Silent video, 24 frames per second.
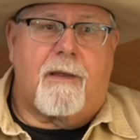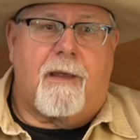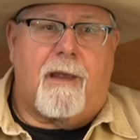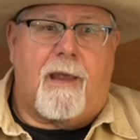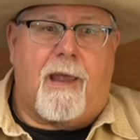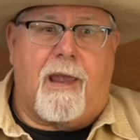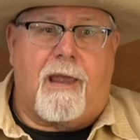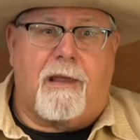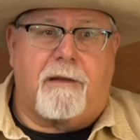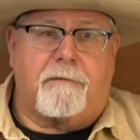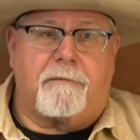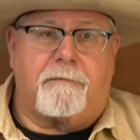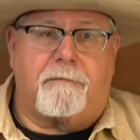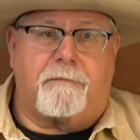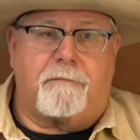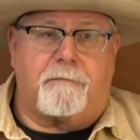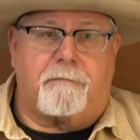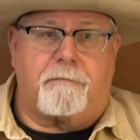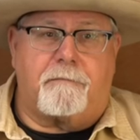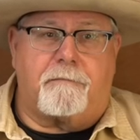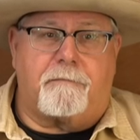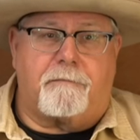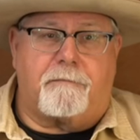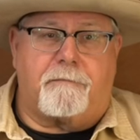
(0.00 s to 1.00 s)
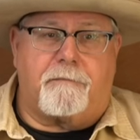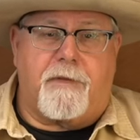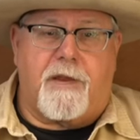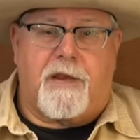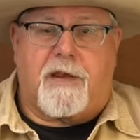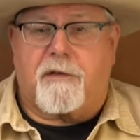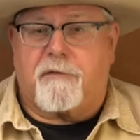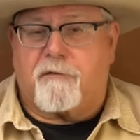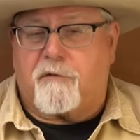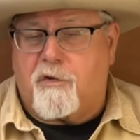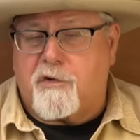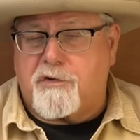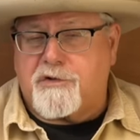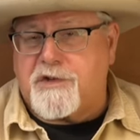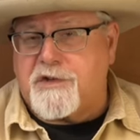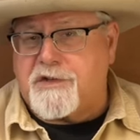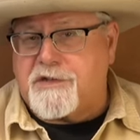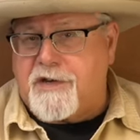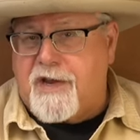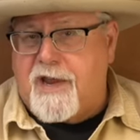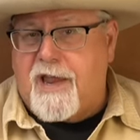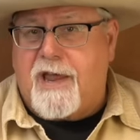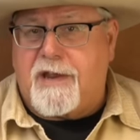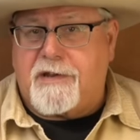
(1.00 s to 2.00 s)
And the
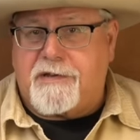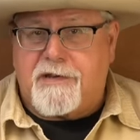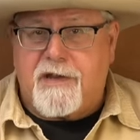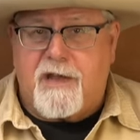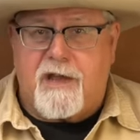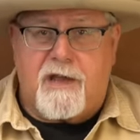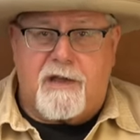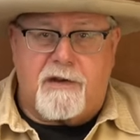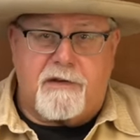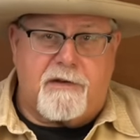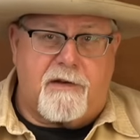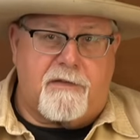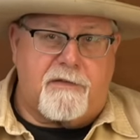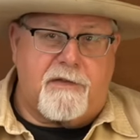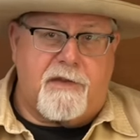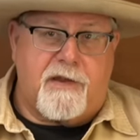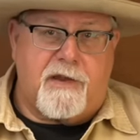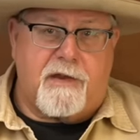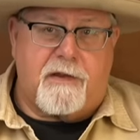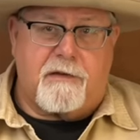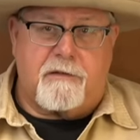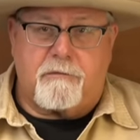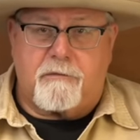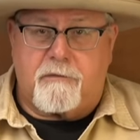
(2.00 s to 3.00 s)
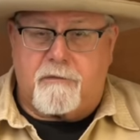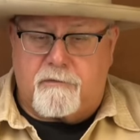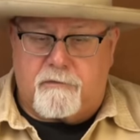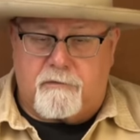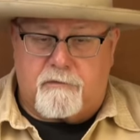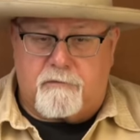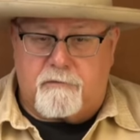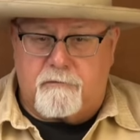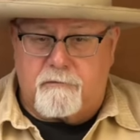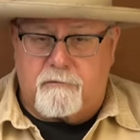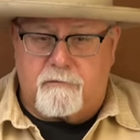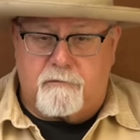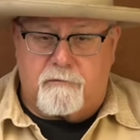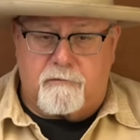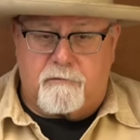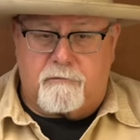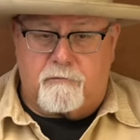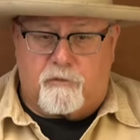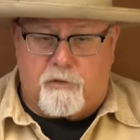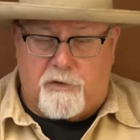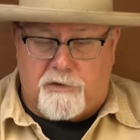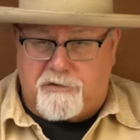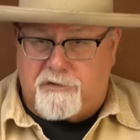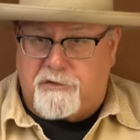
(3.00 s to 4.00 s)
conversions they had done and the
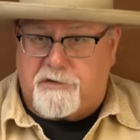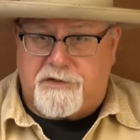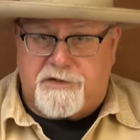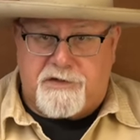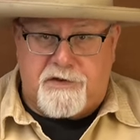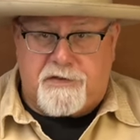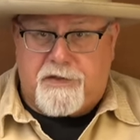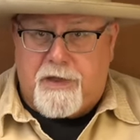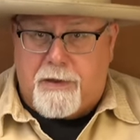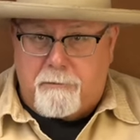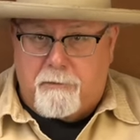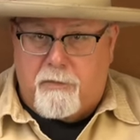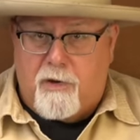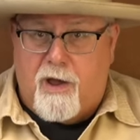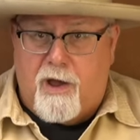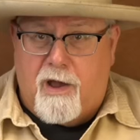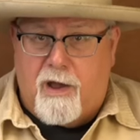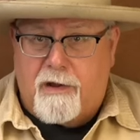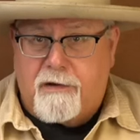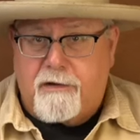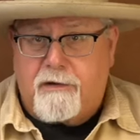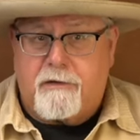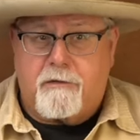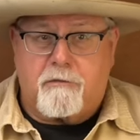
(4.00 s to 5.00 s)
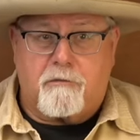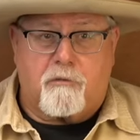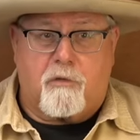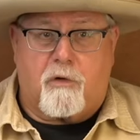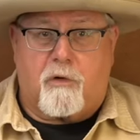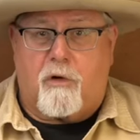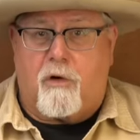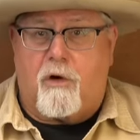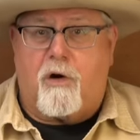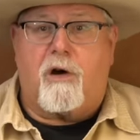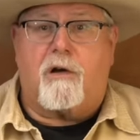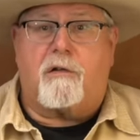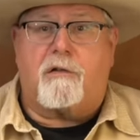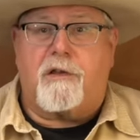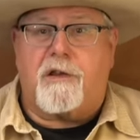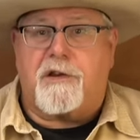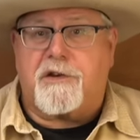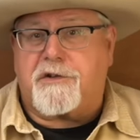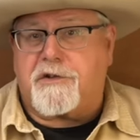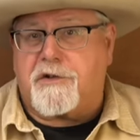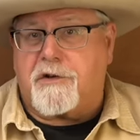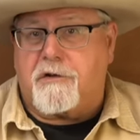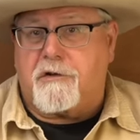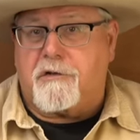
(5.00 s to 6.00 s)
Richards that they bought were all
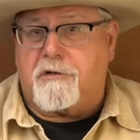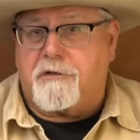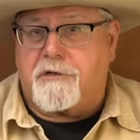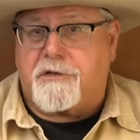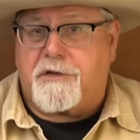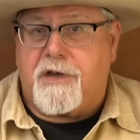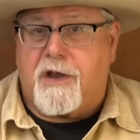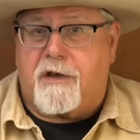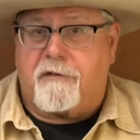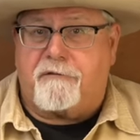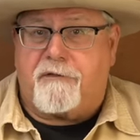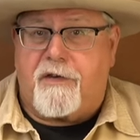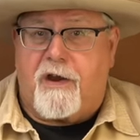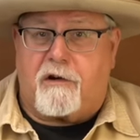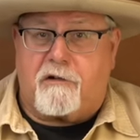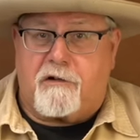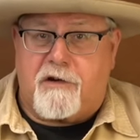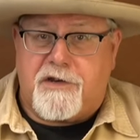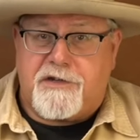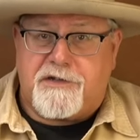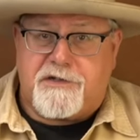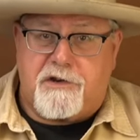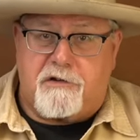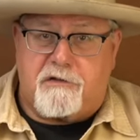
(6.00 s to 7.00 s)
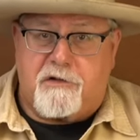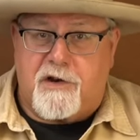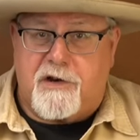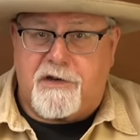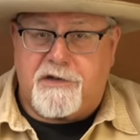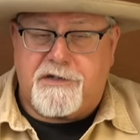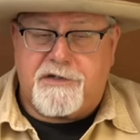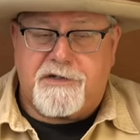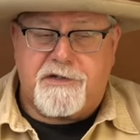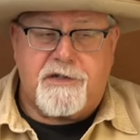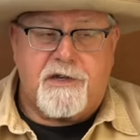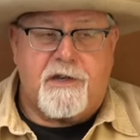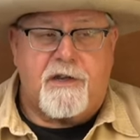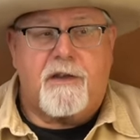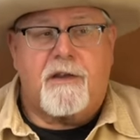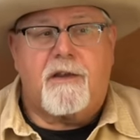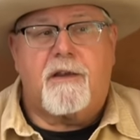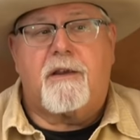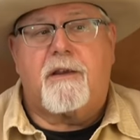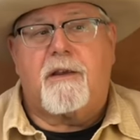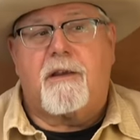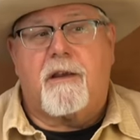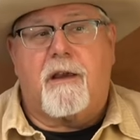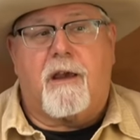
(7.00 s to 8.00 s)
issued to various units
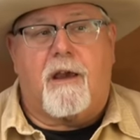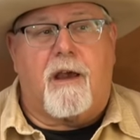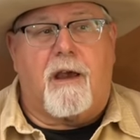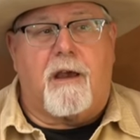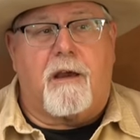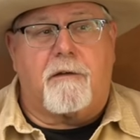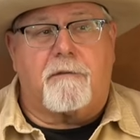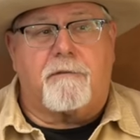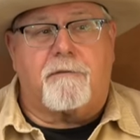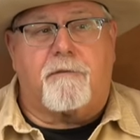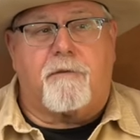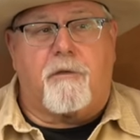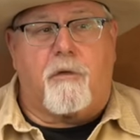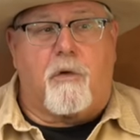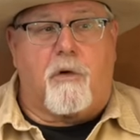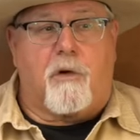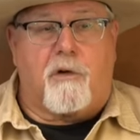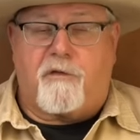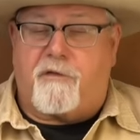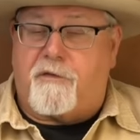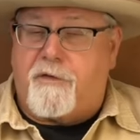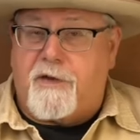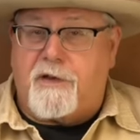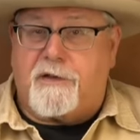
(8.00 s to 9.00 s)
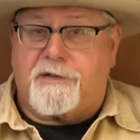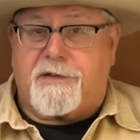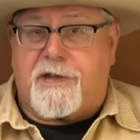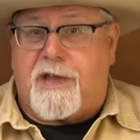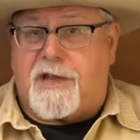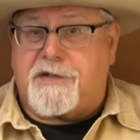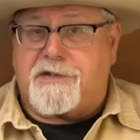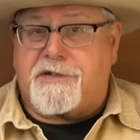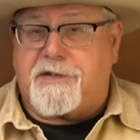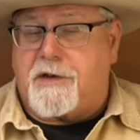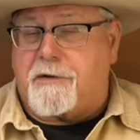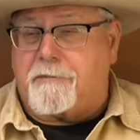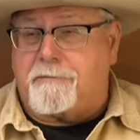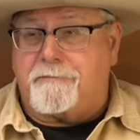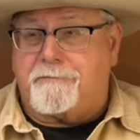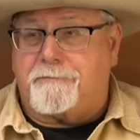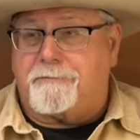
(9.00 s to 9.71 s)
for field testing.